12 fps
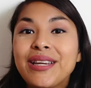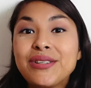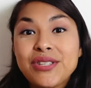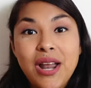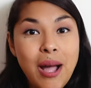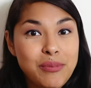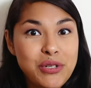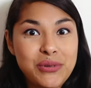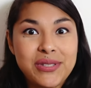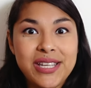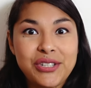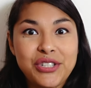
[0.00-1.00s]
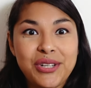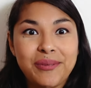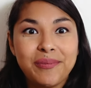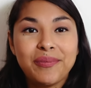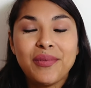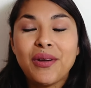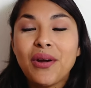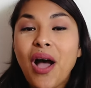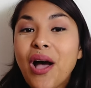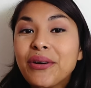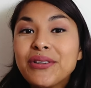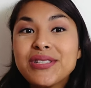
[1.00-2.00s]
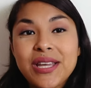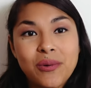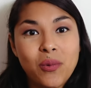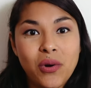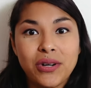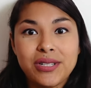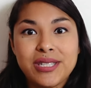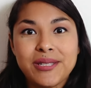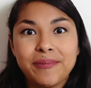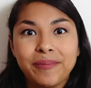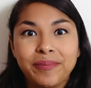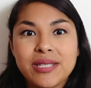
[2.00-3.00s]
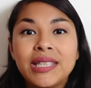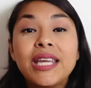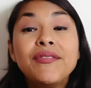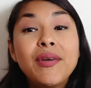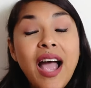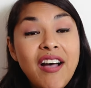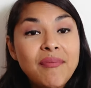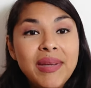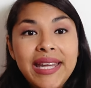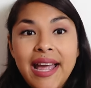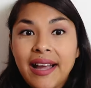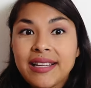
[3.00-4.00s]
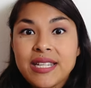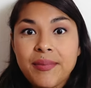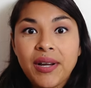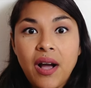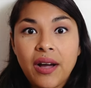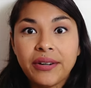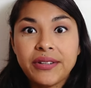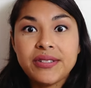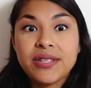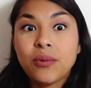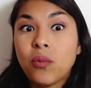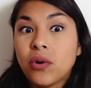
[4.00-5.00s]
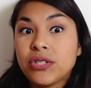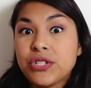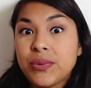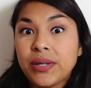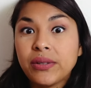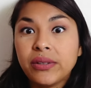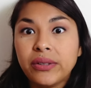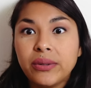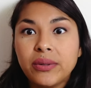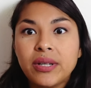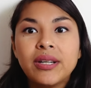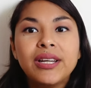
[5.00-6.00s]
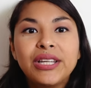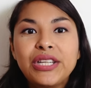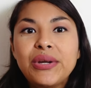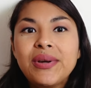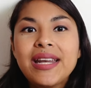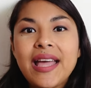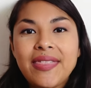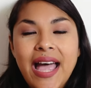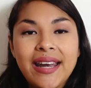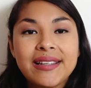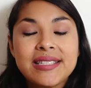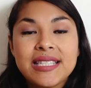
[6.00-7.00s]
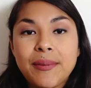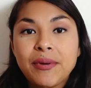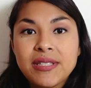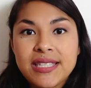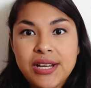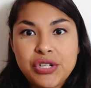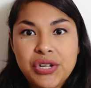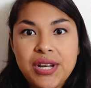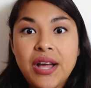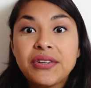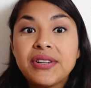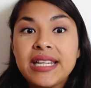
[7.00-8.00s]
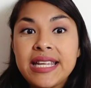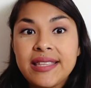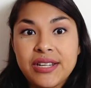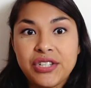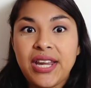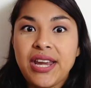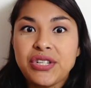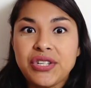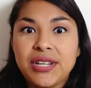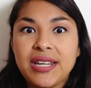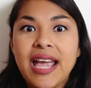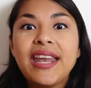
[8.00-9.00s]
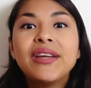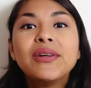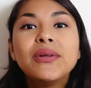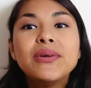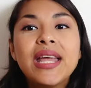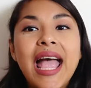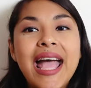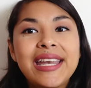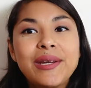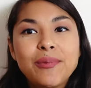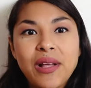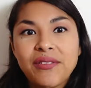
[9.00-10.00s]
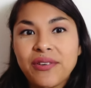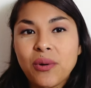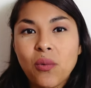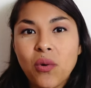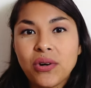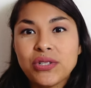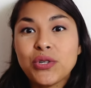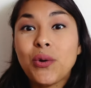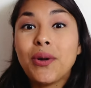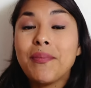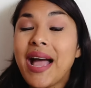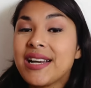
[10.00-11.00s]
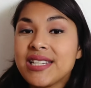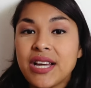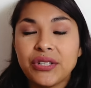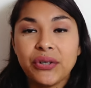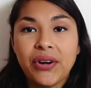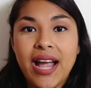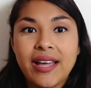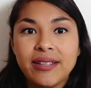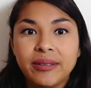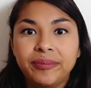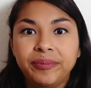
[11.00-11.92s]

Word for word: Here's an optional section, honors and awards. If you have many academic honors and awards to include, you can add that in a separate section underneath education and include any relevant awards going back to undergrad.